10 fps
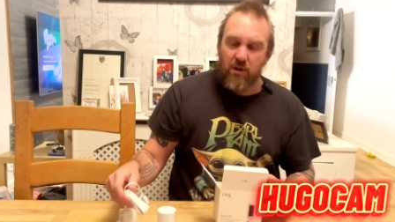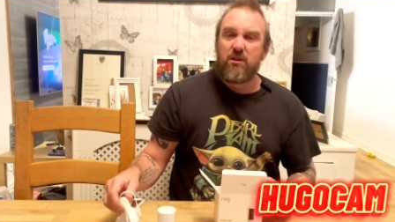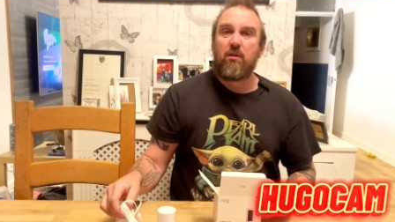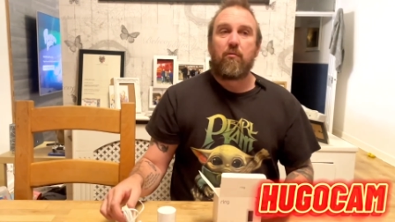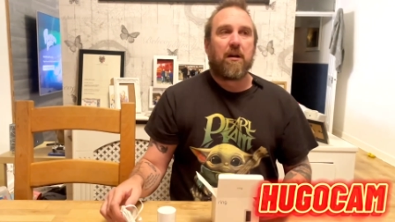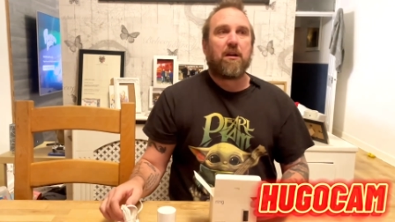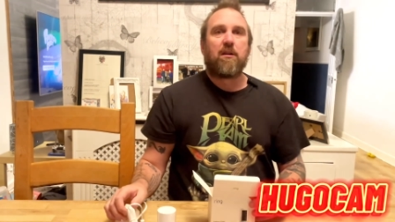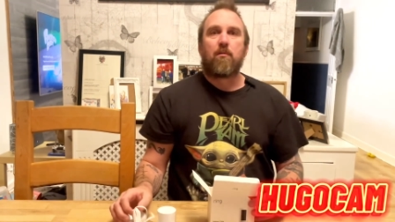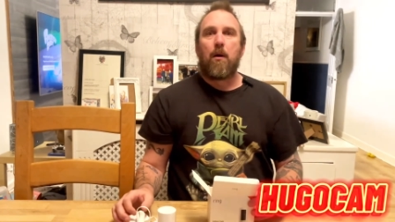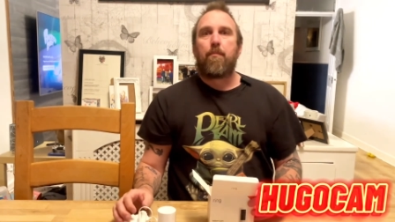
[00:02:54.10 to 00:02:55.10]
Shouldn't really use
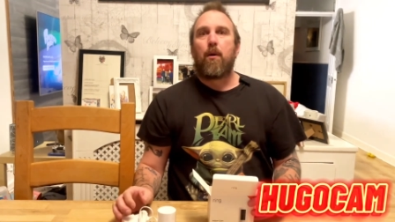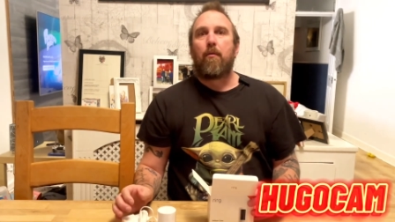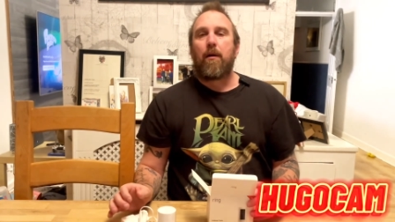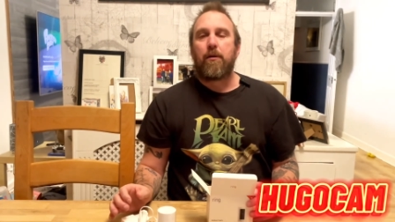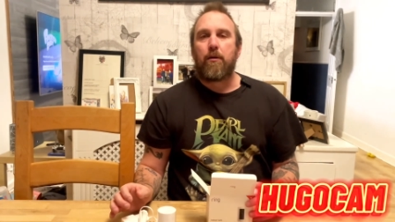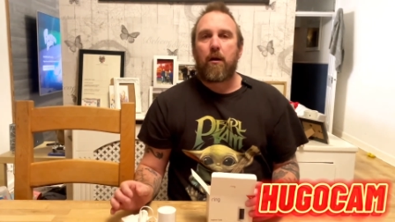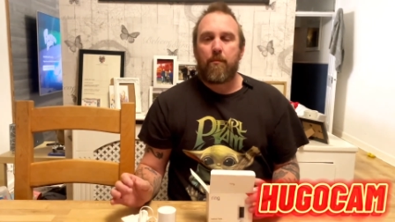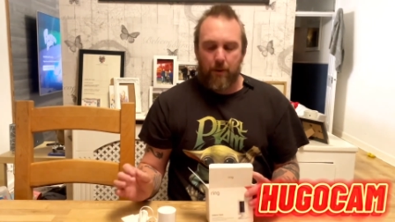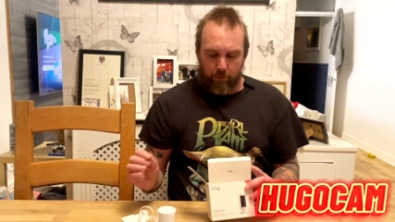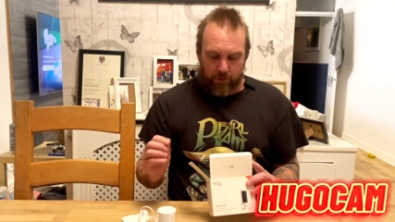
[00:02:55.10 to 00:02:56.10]
the word poo around Hugo.
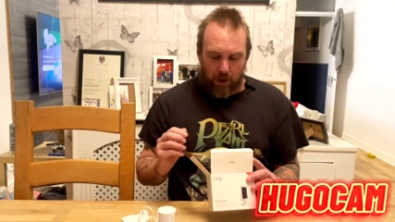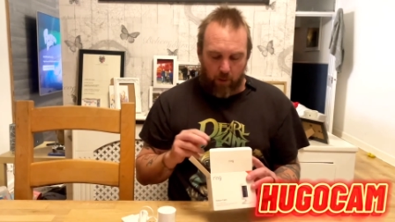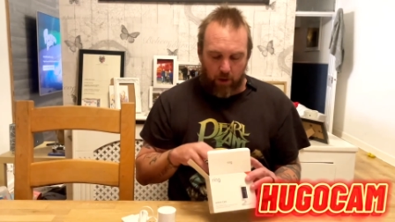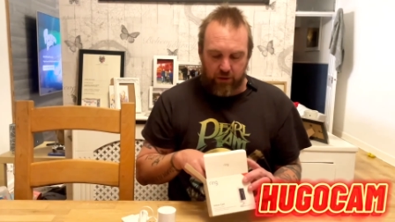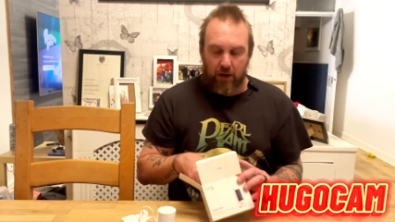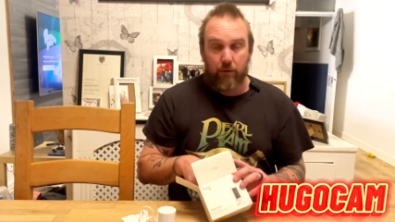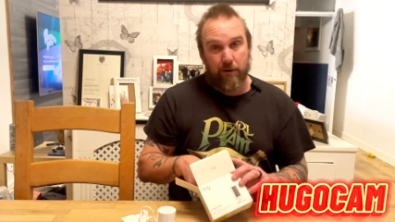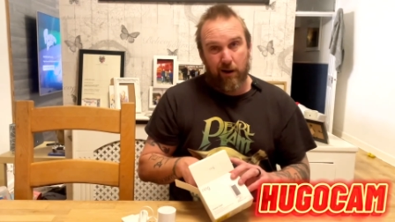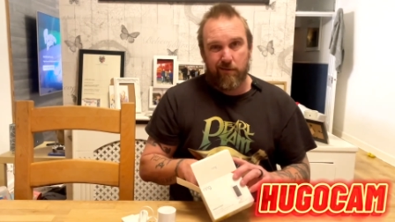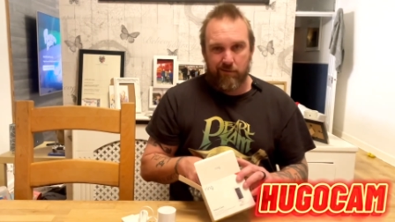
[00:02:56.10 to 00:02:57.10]
People that know our channel
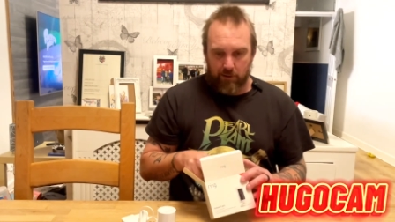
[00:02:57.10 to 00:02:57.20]
know.